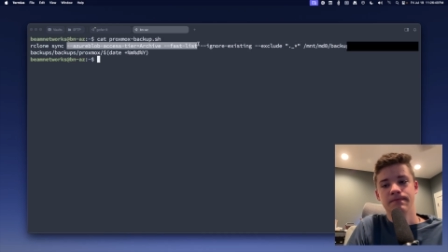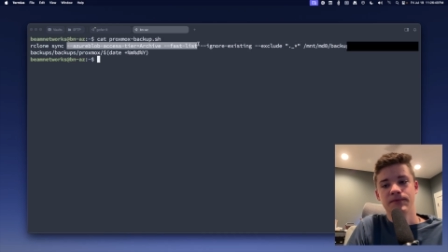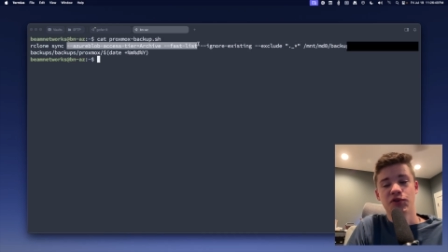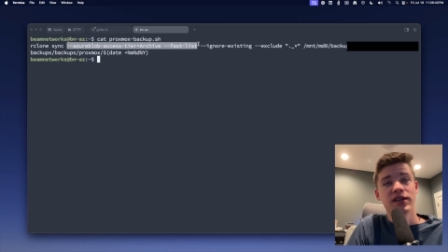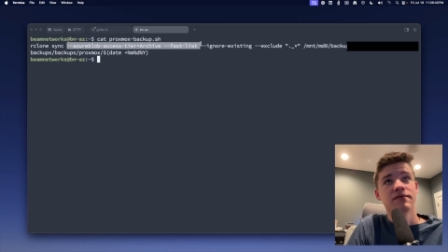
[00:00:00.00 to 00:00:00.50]

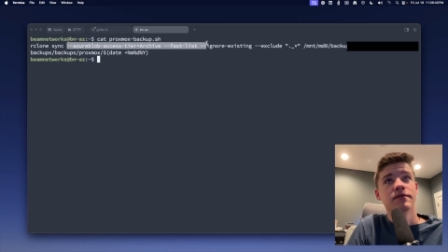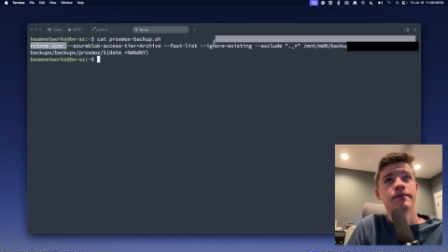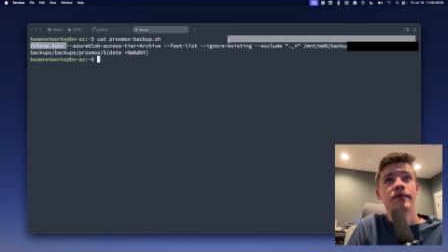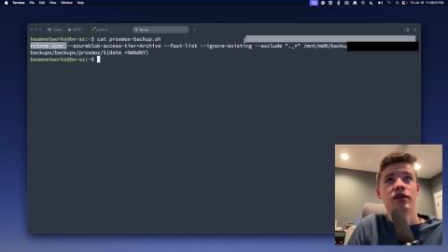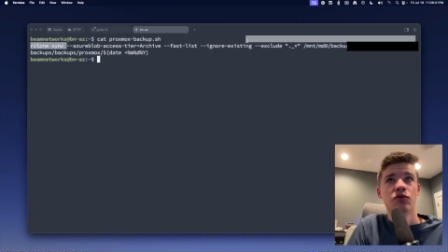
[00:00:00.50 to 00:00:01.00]
transfer,
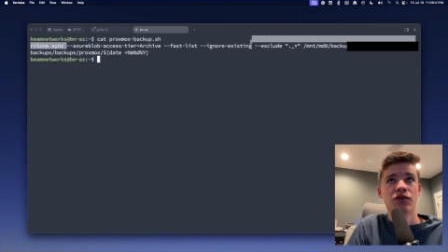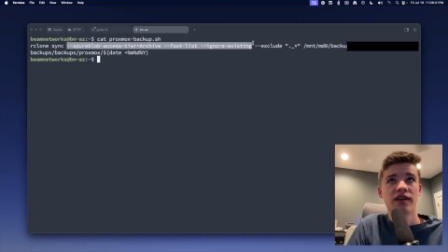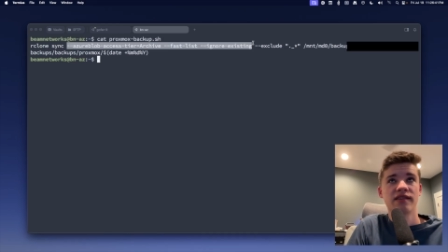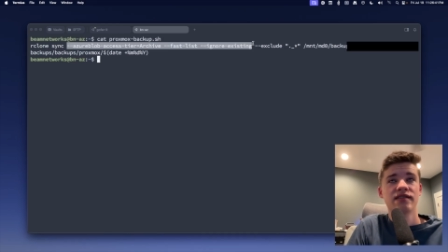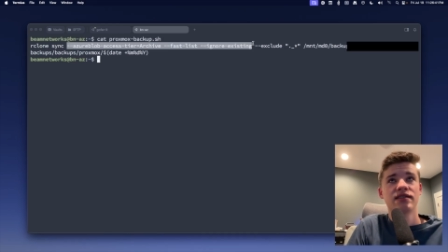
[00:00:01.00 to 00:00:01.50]
ignoring
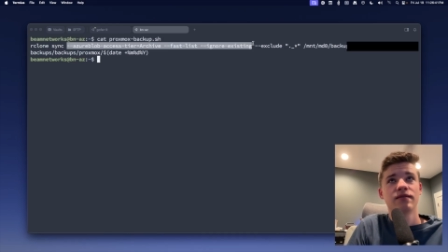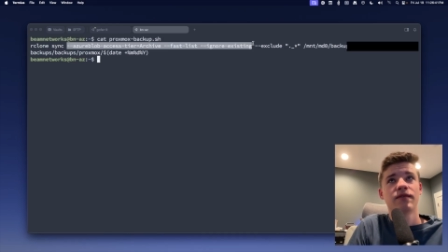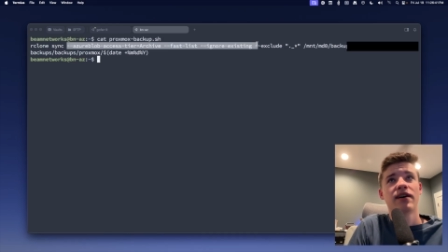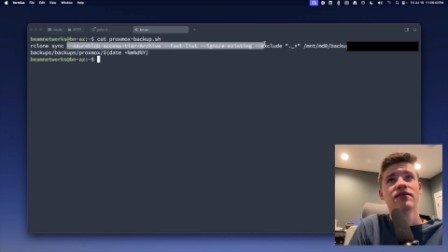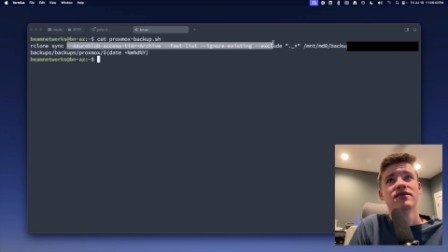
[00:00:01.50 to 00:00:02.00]
existing
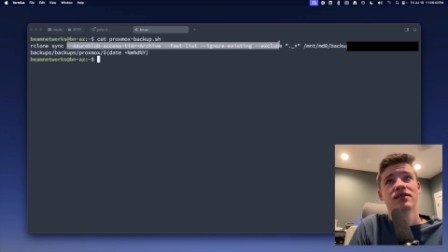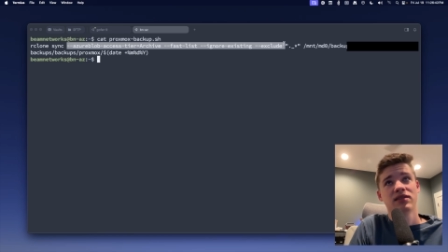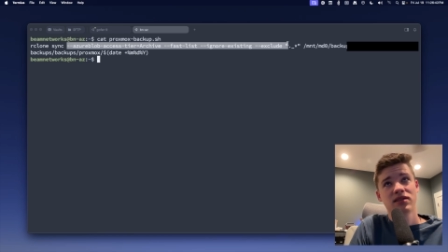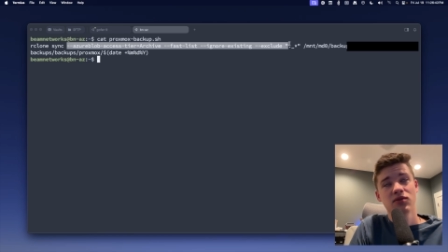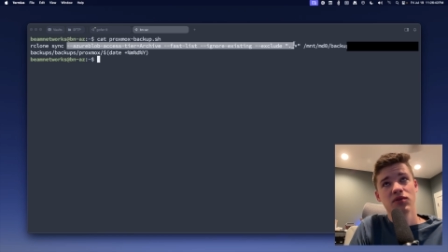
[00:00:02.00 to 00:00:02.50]
files,
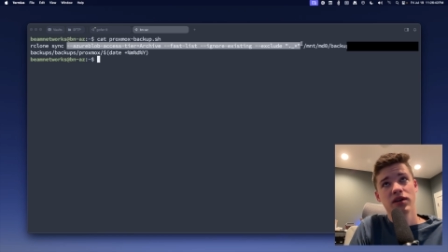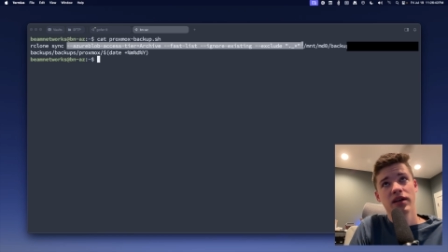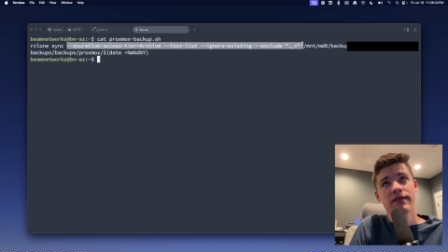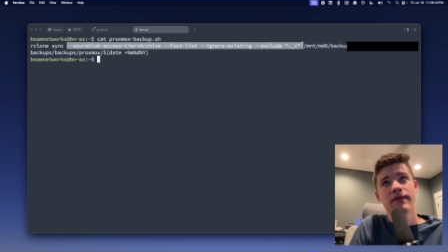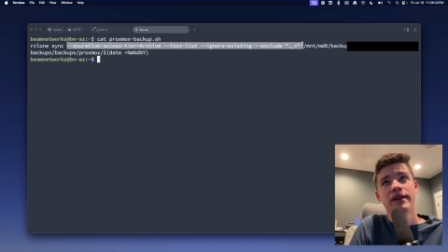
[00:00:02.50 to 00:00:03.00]
excluding
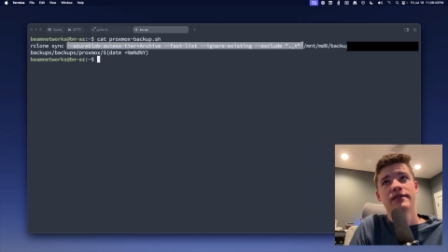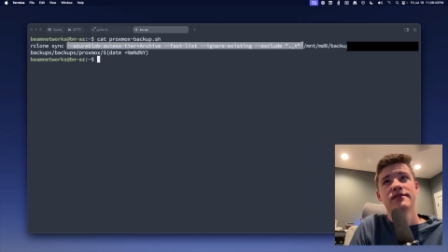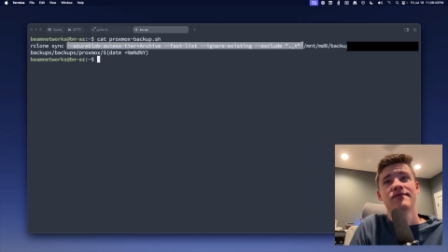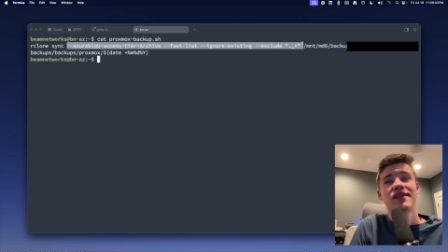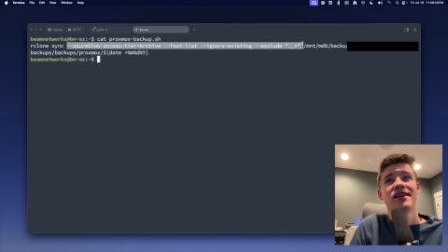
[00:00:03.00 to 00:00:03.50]
hidden files,